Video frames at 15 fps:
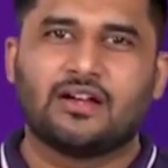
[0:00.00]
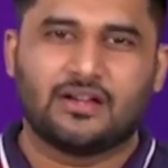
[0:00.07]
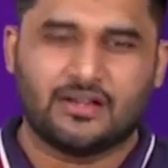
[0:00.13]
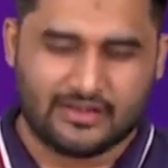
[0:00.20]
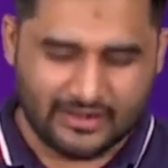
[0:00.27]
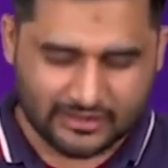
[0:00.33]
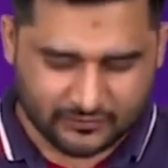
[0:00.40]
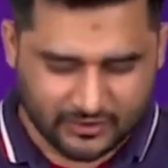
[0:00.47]

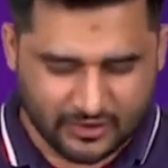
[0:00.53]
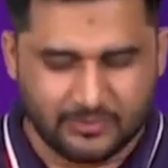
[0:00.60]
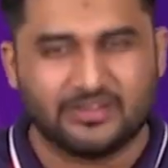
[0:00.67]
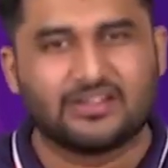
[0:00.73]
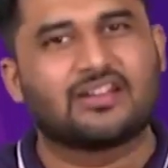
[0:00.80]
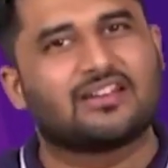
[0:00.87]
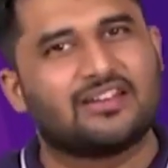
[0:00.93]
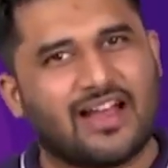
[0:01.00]
less will be
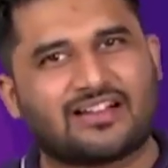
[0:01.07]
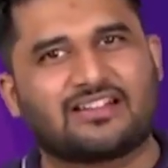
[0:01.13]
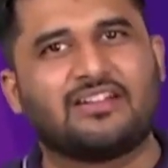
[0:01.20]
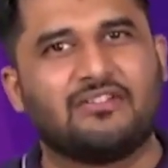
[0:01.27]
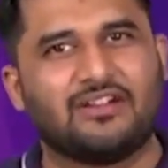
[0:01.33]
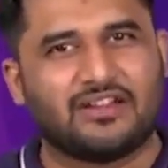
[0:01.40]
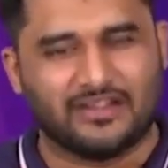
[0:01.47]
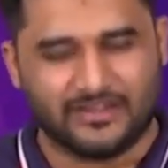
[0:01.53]
the
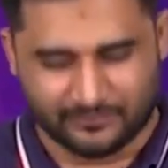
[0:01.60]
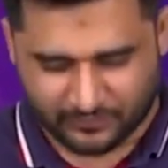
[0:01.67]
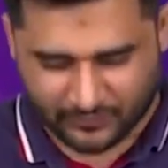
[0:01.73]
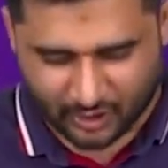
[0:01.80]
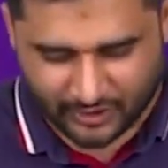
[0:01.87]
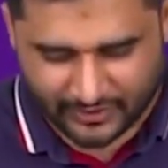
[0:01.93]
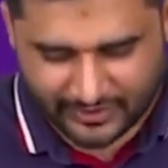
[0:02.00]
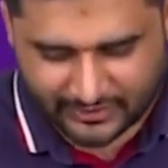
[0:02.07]
reactivity.
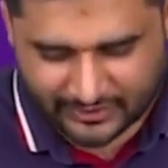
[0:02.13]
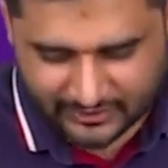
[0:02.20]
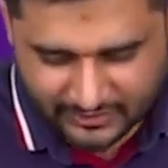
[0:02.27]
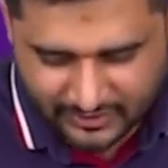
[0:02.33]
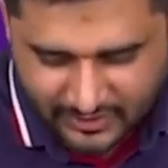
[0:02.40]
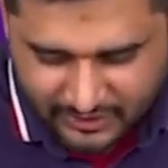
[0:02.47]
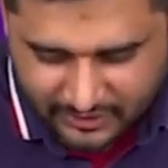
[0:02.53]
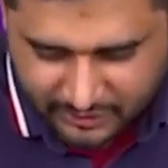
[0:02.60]
All right.
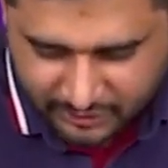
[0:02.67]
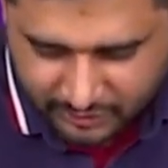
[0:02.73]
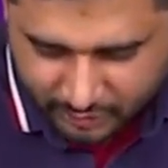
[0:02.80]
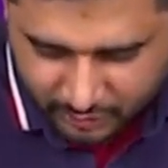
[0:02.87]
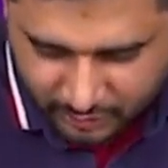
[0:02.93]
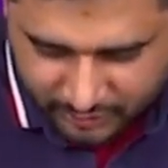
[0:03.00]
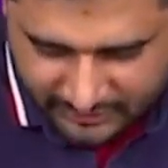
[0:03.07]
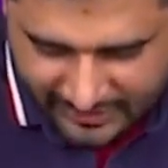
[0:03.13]

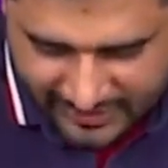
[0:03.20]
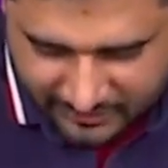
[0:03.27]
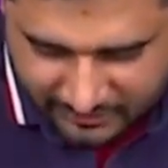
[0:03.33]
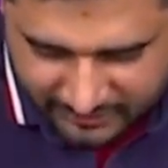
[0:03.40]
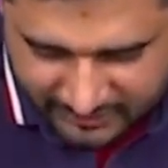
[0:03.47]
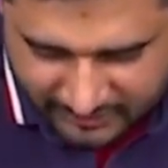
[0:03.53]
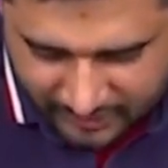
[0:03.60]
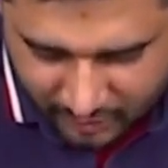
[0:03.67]
So that
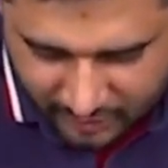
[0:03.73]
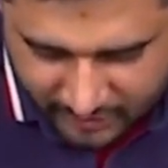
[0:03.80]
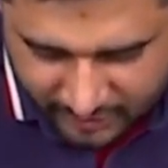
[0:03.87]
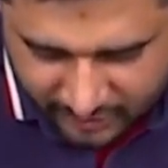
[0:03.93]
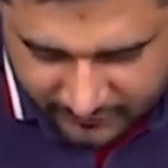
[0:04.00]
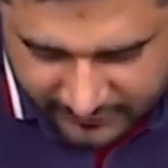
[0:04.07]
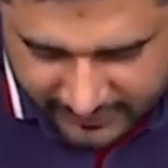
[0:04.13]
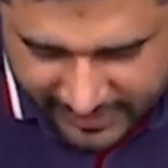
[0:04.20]
means the
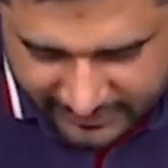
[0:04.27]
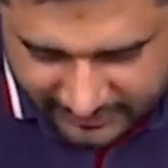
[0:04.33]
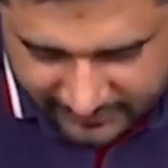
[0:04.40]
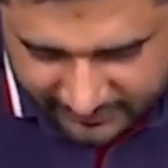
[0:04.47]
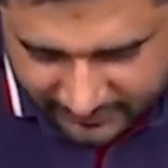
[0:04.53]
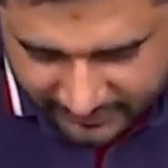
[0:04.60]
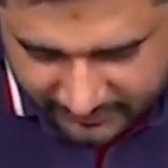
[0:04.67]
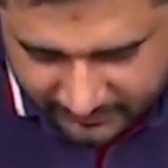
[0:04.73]
order of
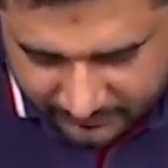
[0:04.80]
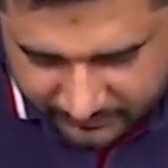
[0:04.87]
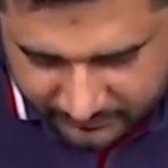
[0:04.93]
reactivity